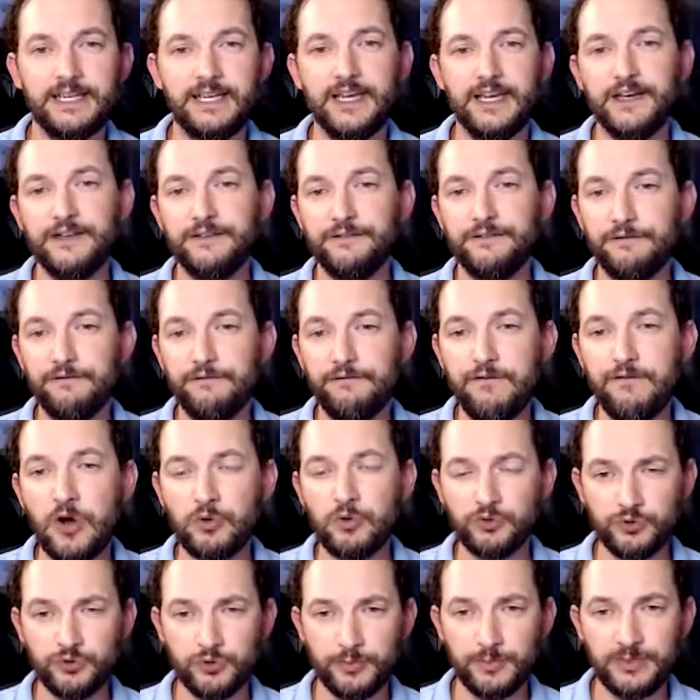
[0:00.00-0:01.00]
and
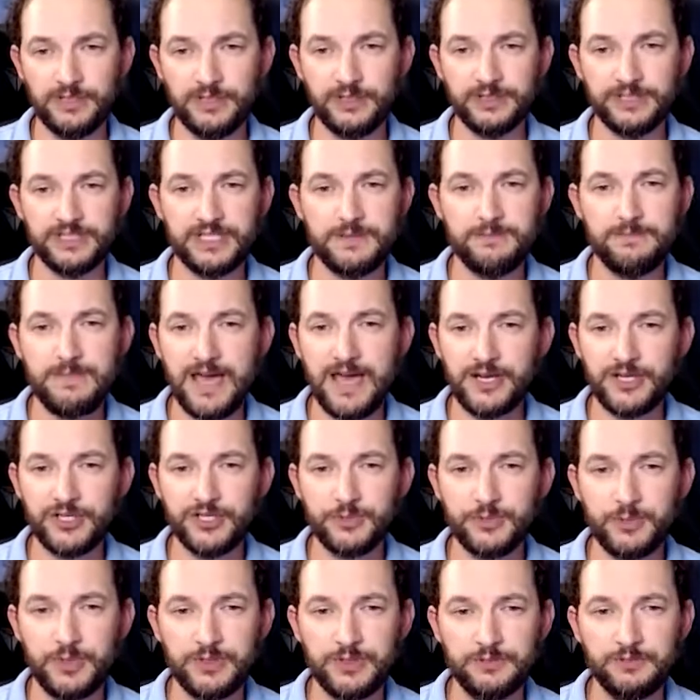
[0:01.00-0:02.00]
vulnerability
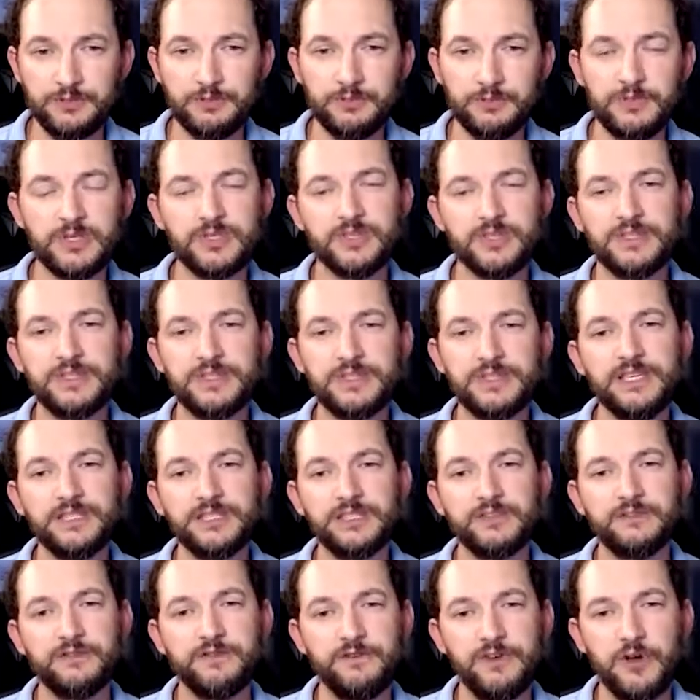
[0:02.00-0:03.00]
management, because these
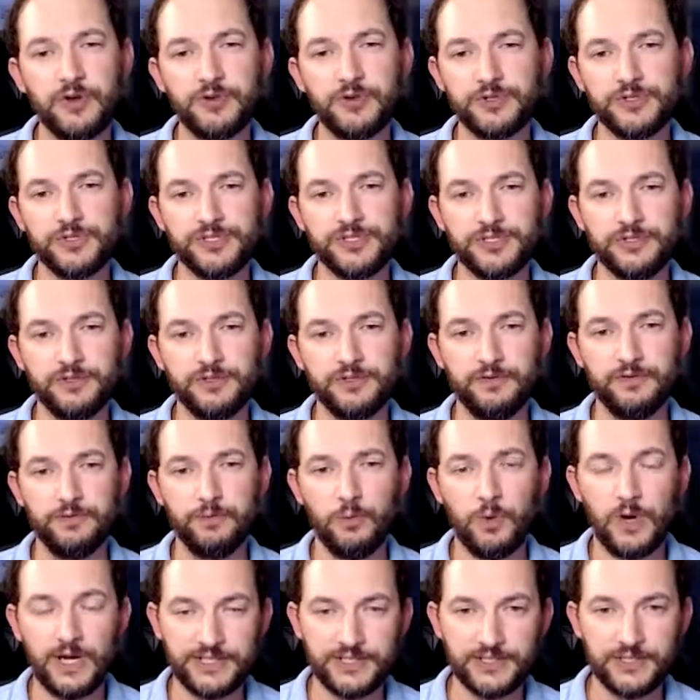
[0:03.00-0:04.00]
are the focus of
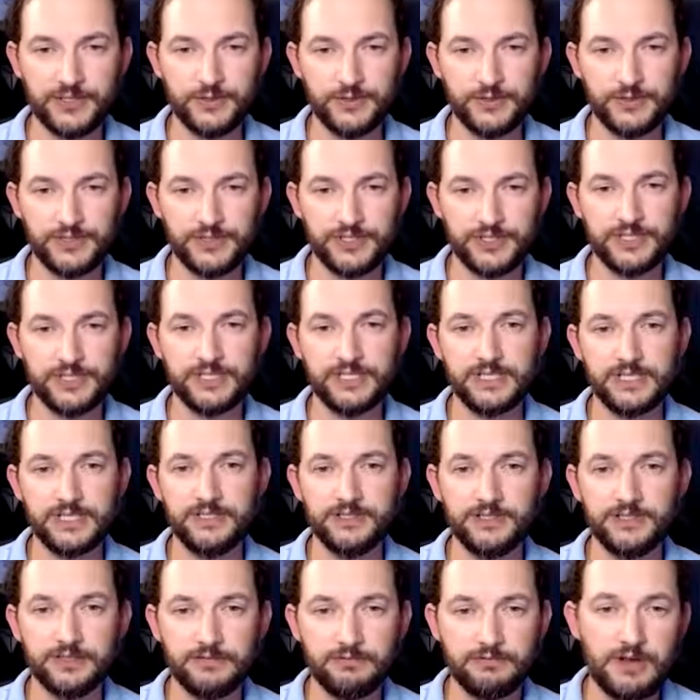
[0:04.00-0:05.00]
WhiteSource's
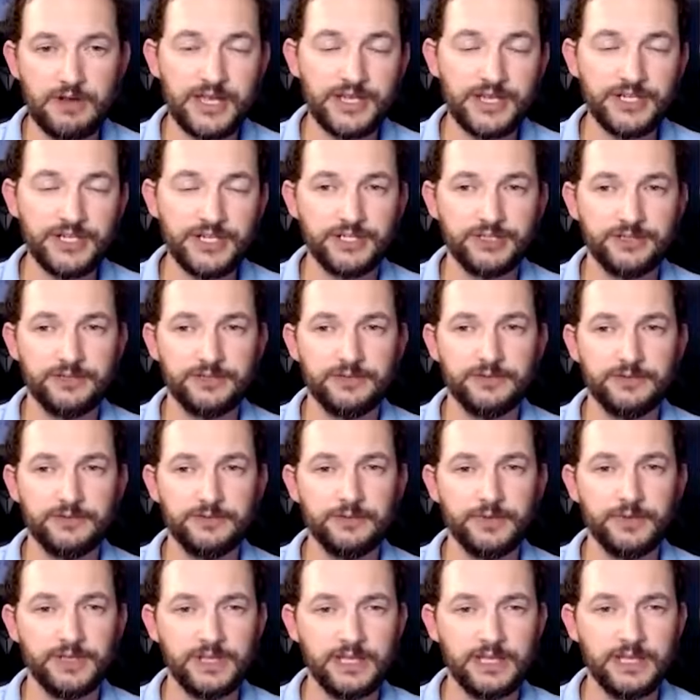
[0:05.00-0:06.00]
integration
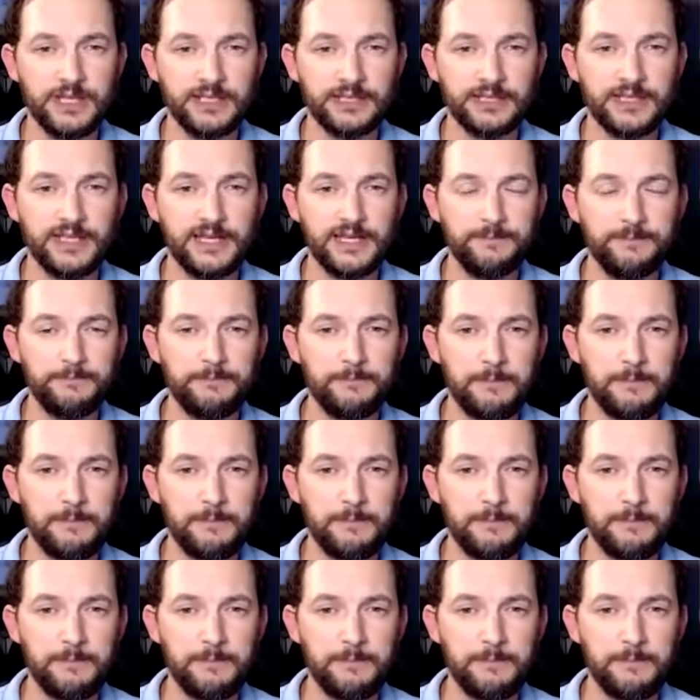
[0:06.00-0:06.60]
with GitLab.